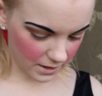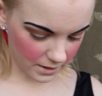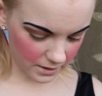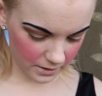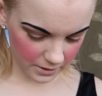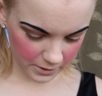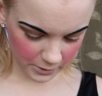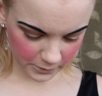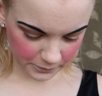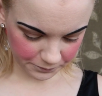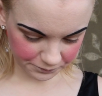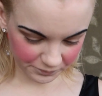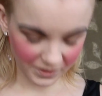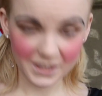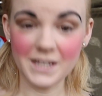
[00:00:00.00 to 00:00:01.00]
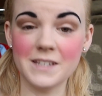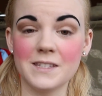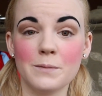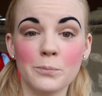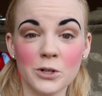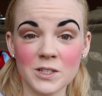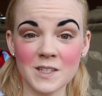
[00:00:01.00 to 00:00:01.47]

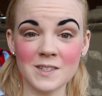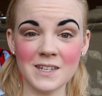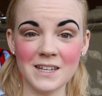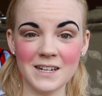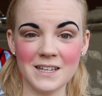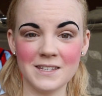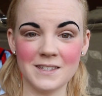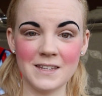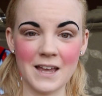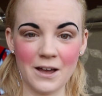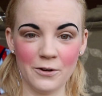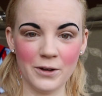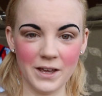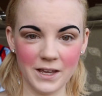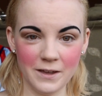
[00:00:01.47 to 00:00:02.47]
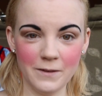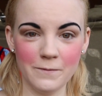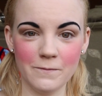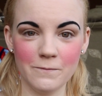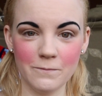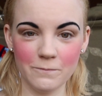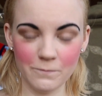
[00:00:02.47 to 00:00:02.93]
Yes, princessing is now a
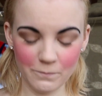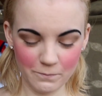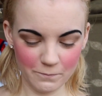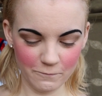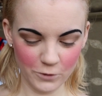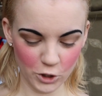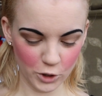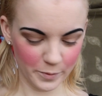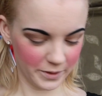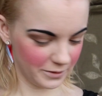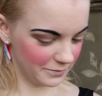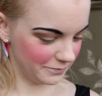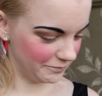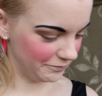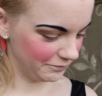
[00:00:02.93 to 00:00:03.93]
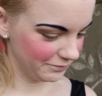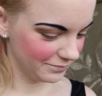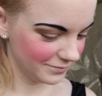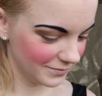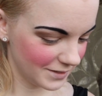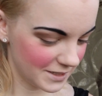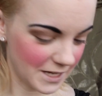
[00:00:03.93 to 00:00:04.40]
verb
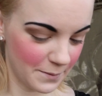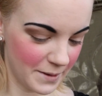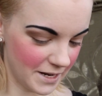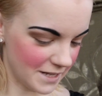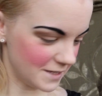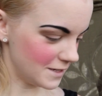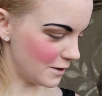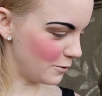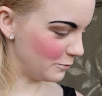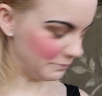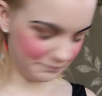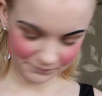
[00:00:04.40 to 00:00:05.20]
because I made it so.